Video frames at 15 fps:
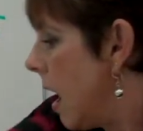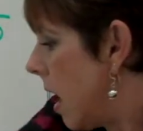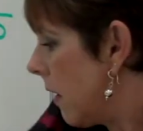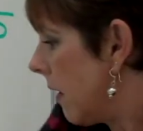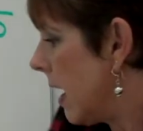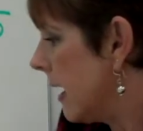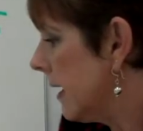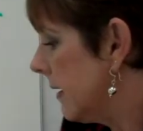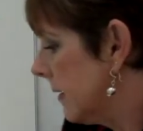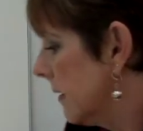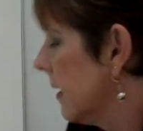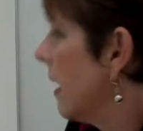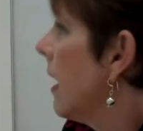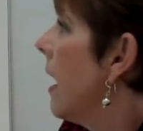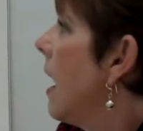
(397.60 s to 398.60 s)
All right,
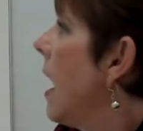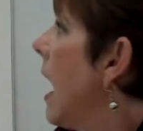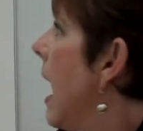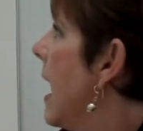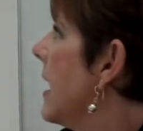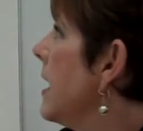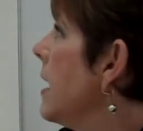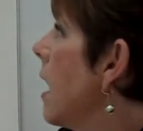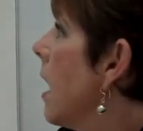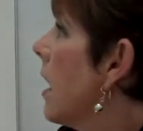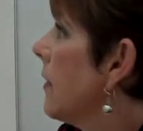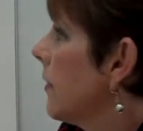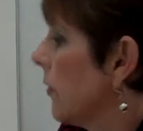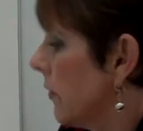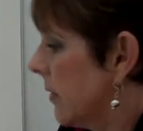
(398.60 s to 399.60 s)

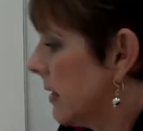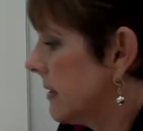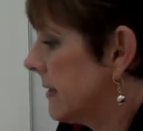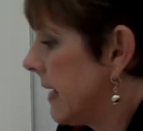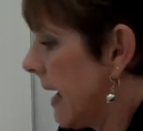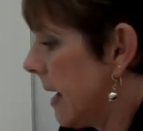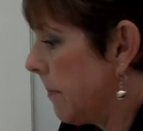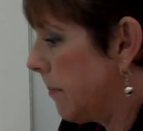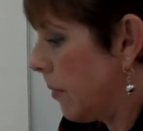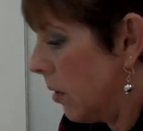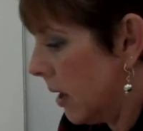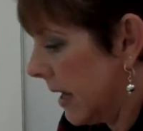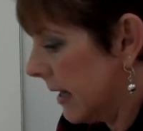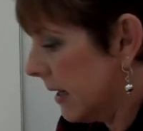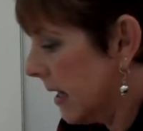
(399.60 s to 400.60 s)
another
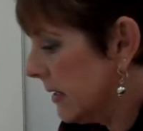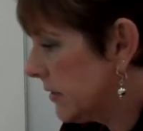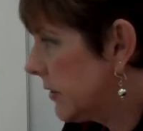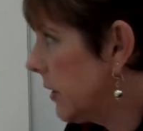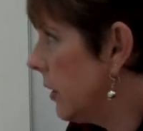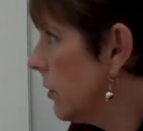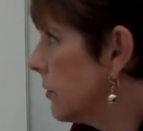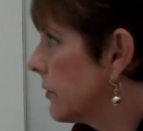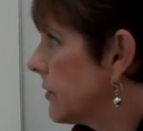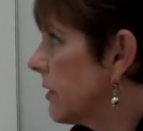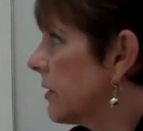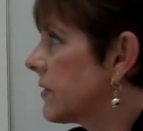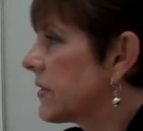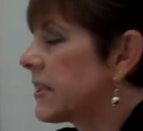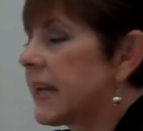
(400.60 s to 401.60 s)
example, and let's use
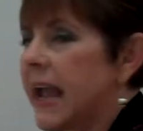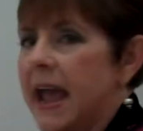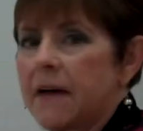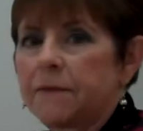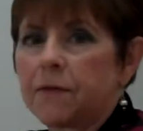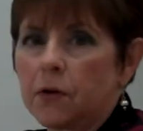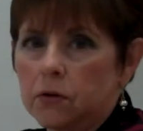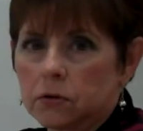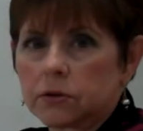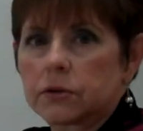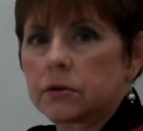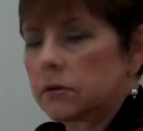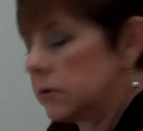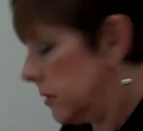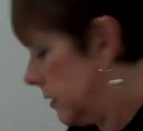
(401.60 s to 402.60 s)
the scaffold